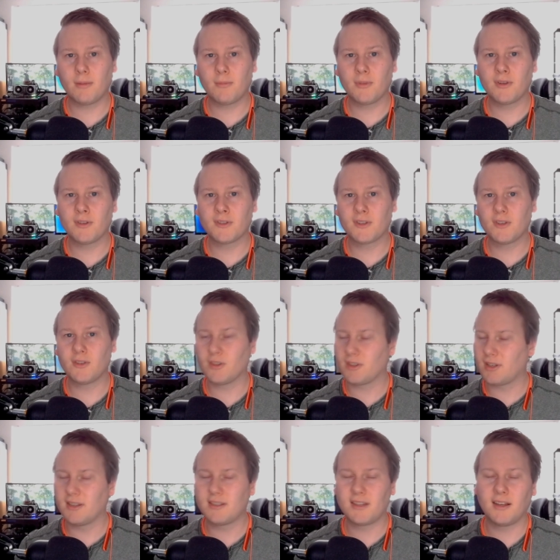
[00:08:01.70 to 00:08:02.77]
numbers,
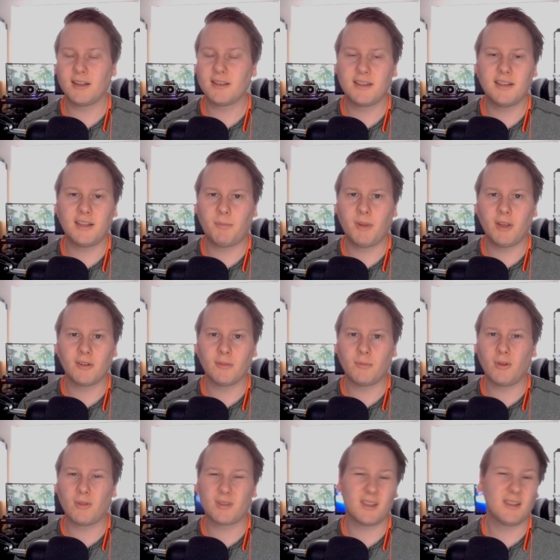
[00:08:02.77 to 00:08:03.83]
just listing the T D P on the
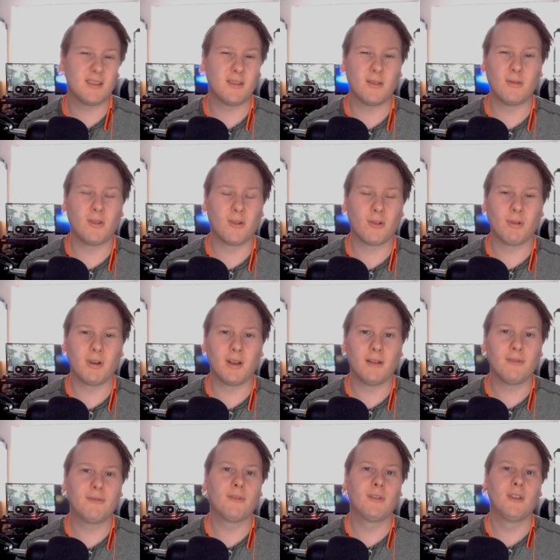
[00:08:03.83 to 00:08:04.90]
box is no longer
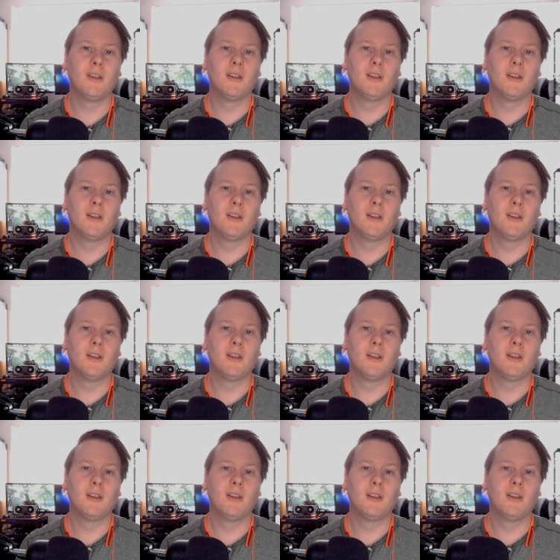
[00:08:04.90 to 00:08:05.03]
enough.